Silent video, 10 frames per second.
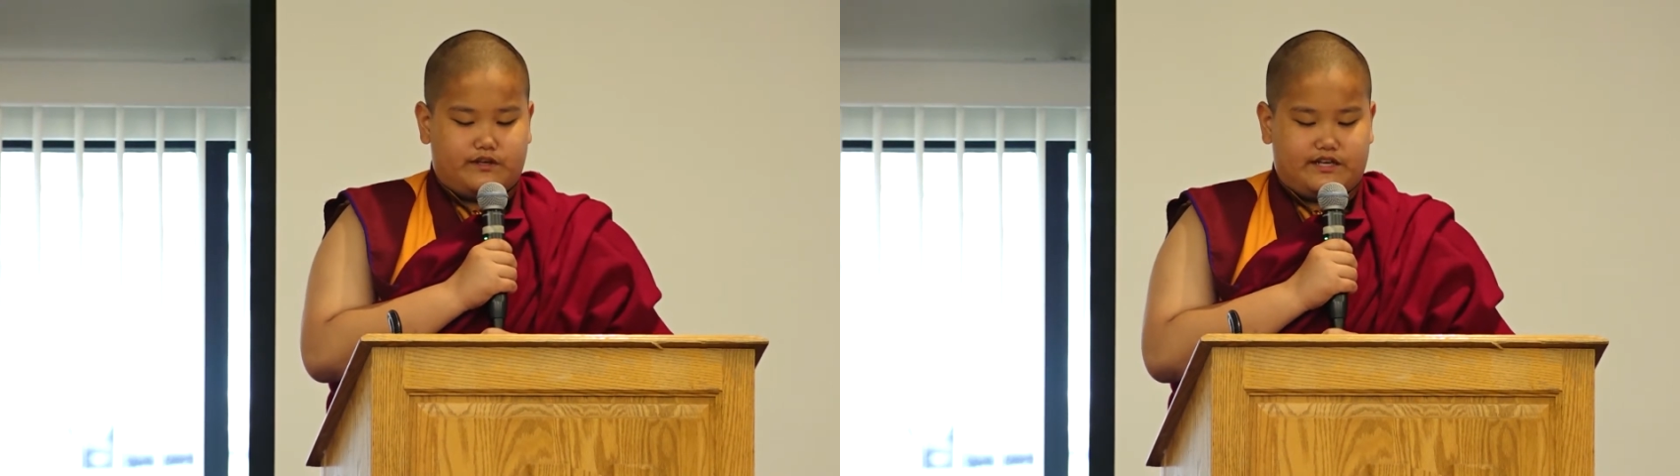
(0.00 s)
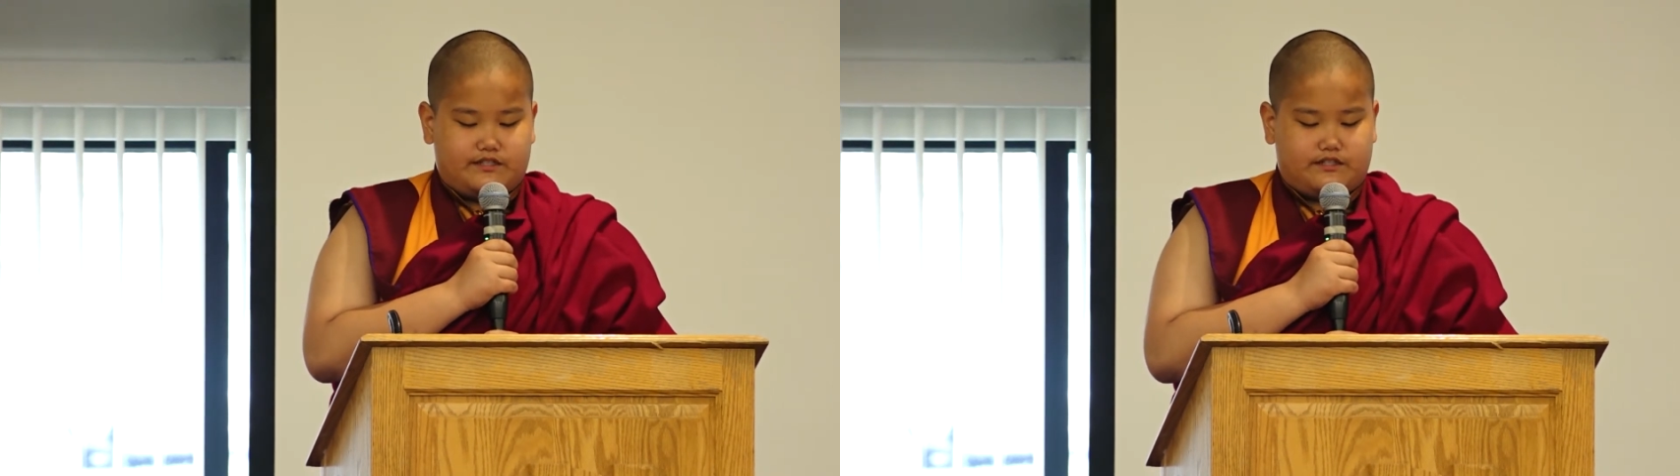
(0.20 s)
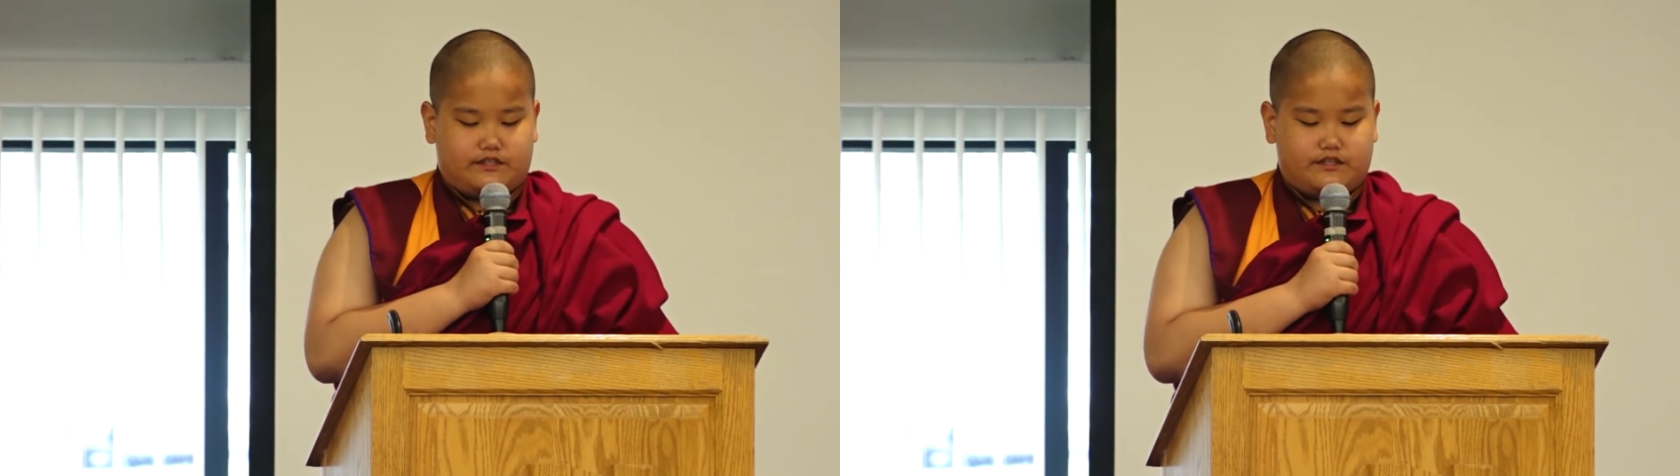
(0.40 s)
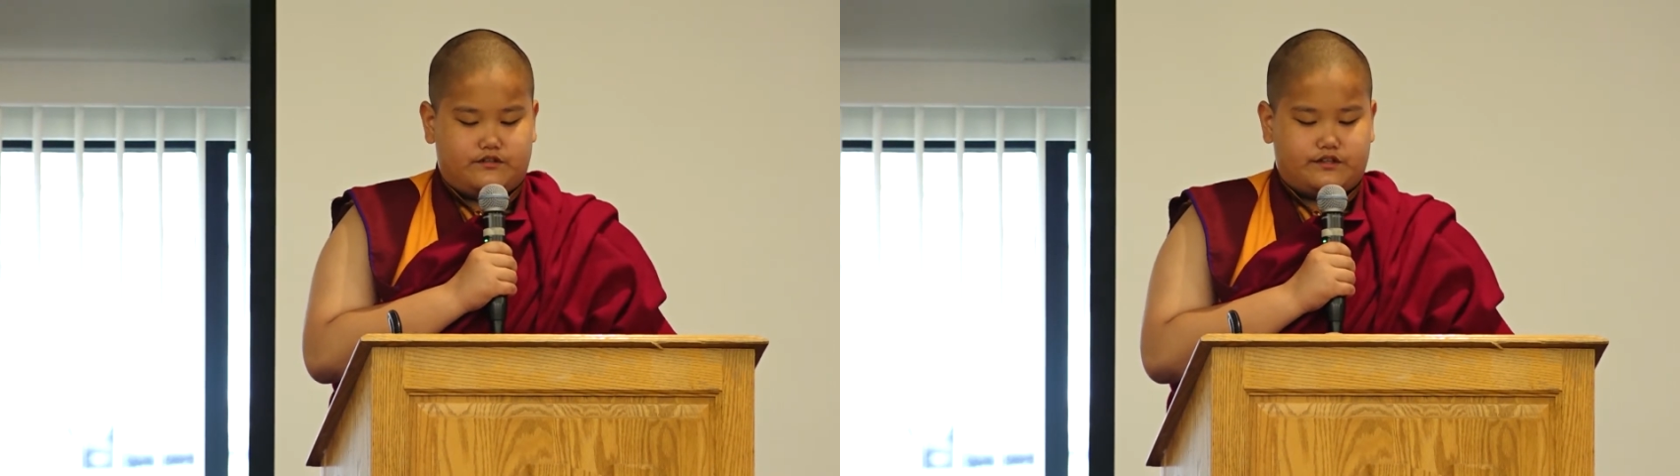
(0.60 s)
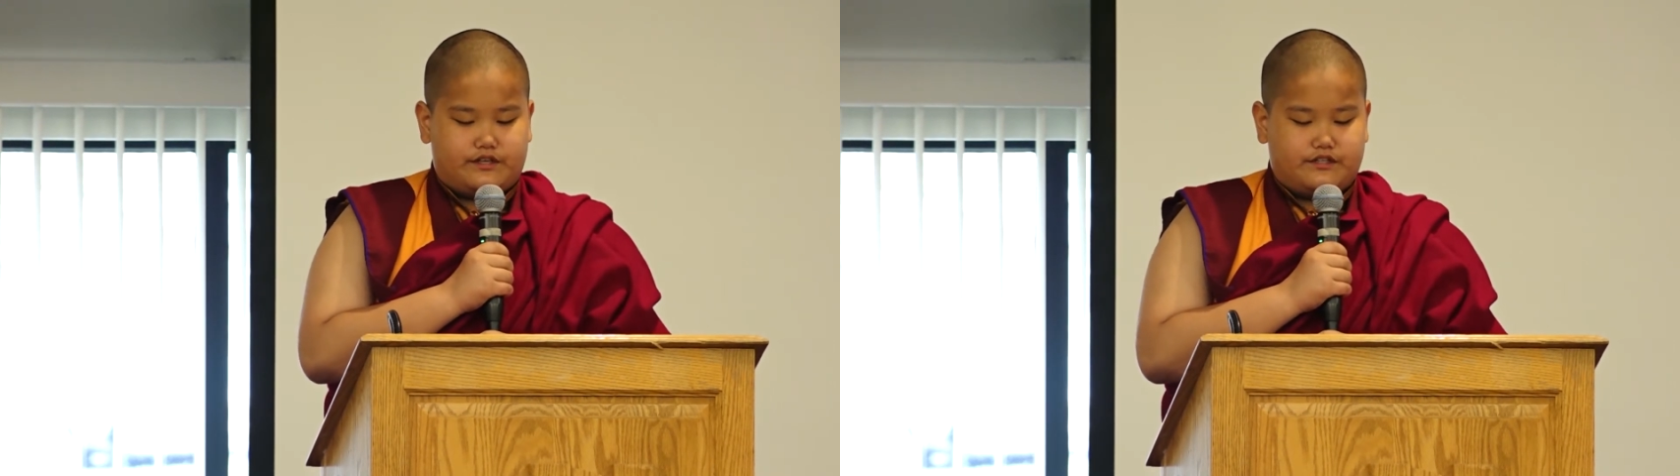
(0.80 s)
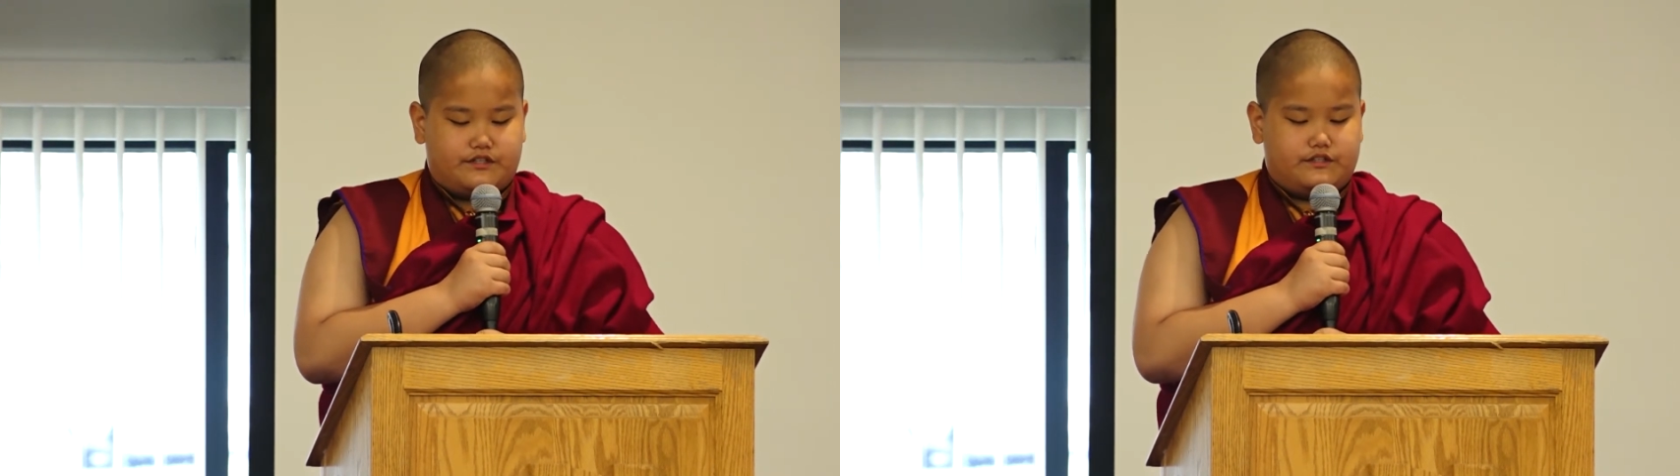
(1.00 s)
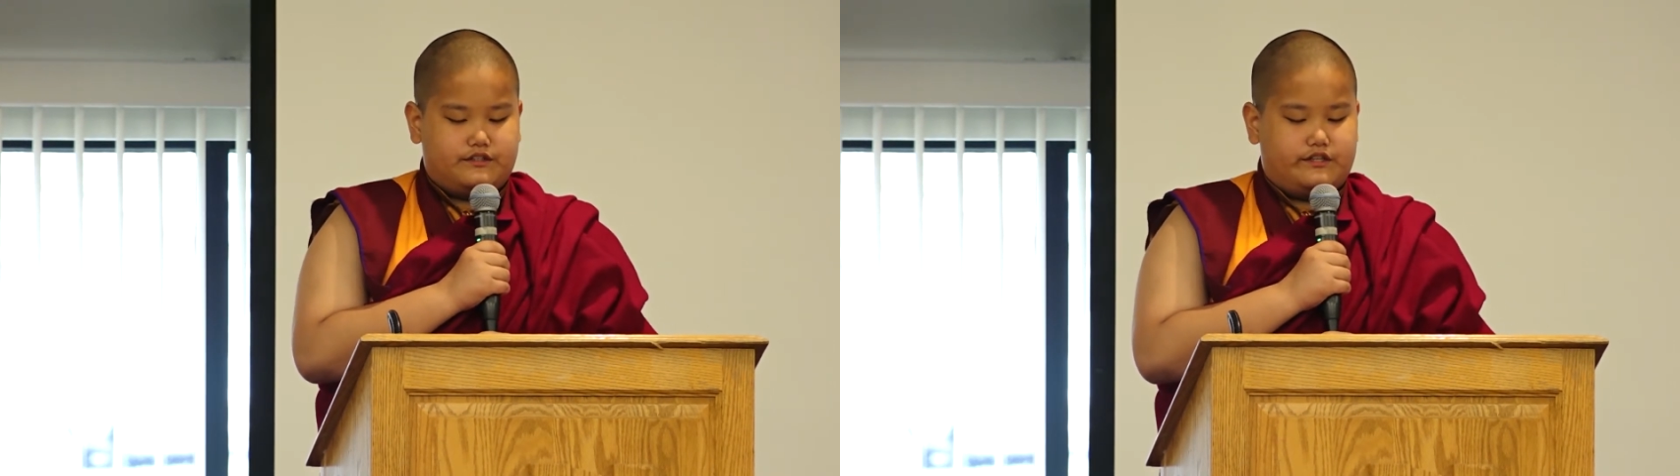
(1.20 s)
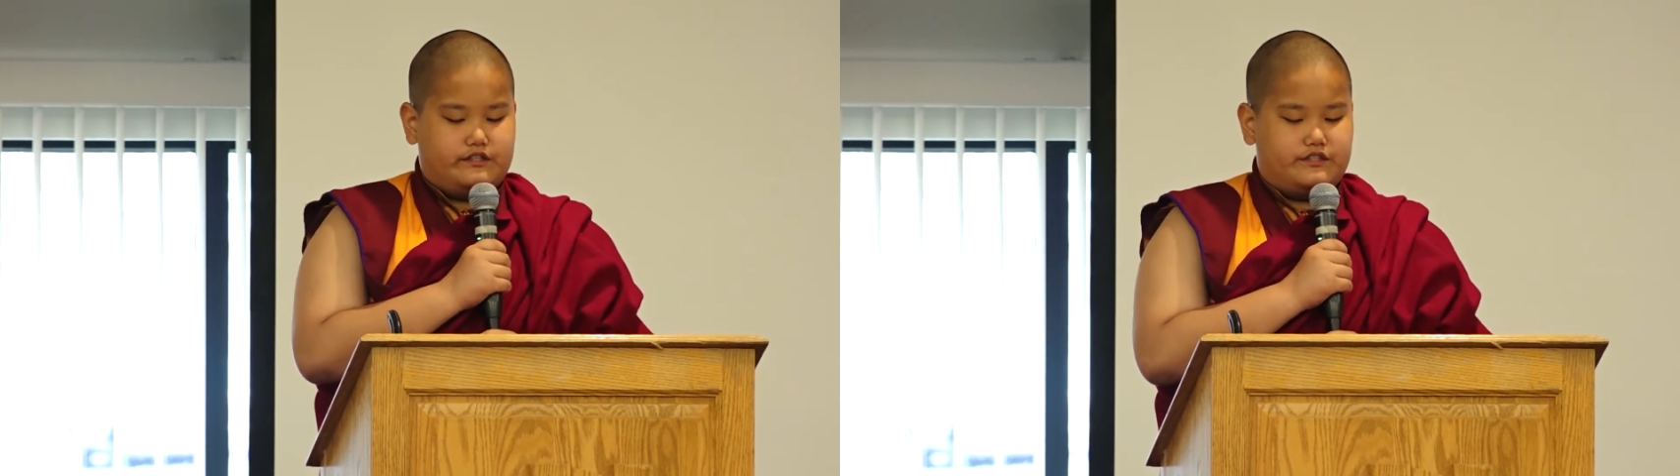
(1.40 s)
monastic
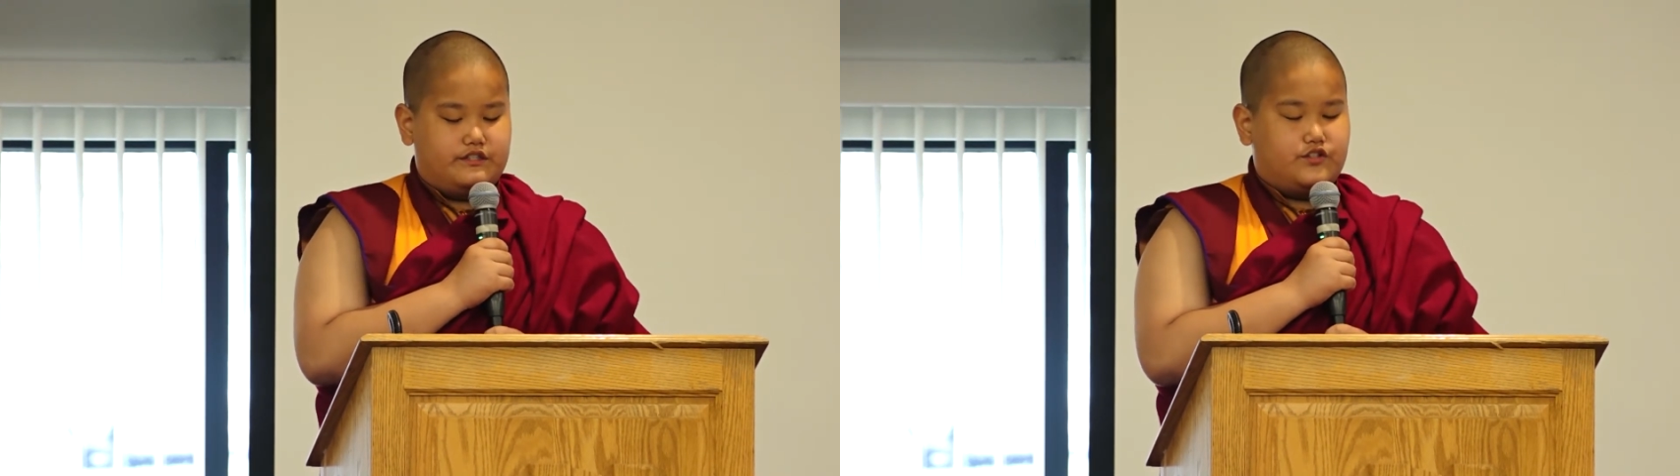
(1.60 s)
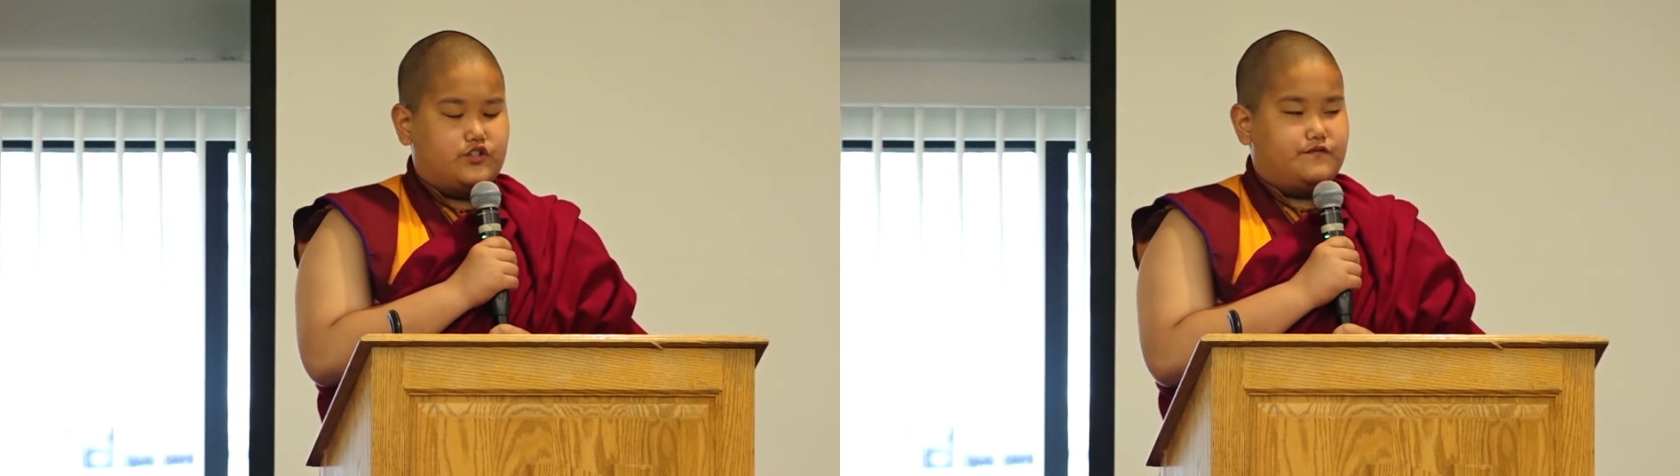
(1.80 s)
education that a teacher